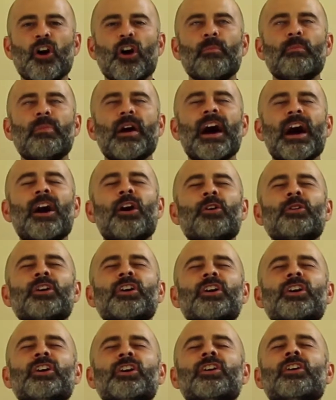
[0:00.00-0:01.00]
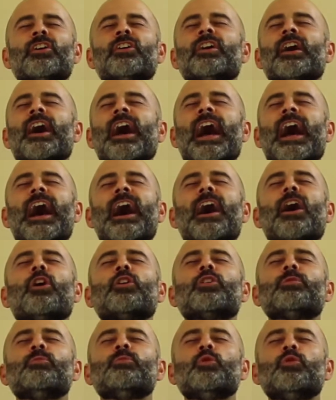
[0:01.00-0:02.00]
about
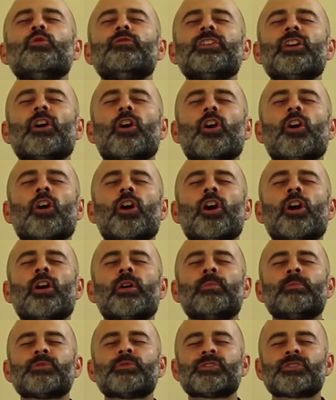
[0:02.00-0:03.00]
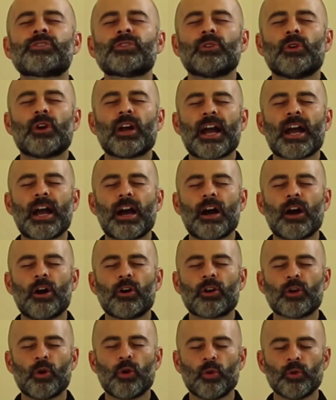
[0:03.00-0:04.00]
how to move the arms or
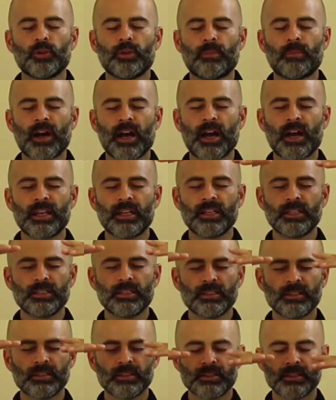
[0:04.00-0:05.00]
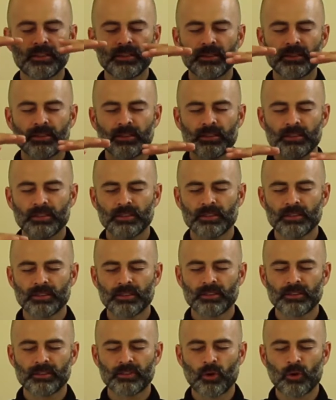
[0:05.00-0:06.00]
how to hold the body.
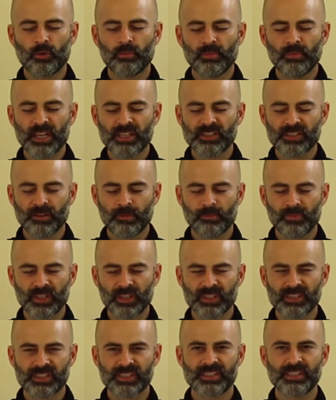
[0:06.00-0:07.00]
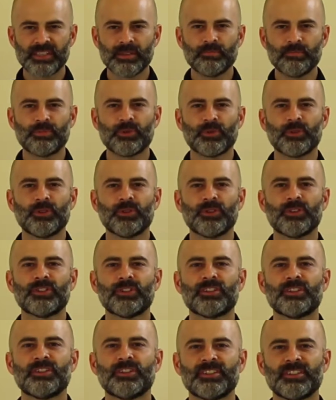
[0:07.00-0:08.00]
Don't make something simple
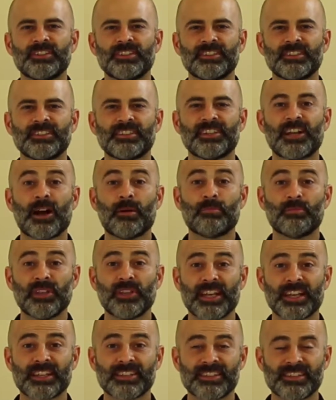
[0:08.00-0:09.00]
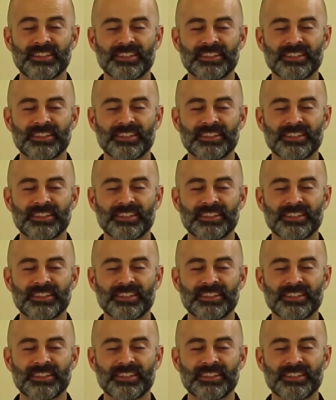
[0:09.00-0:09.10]
complex.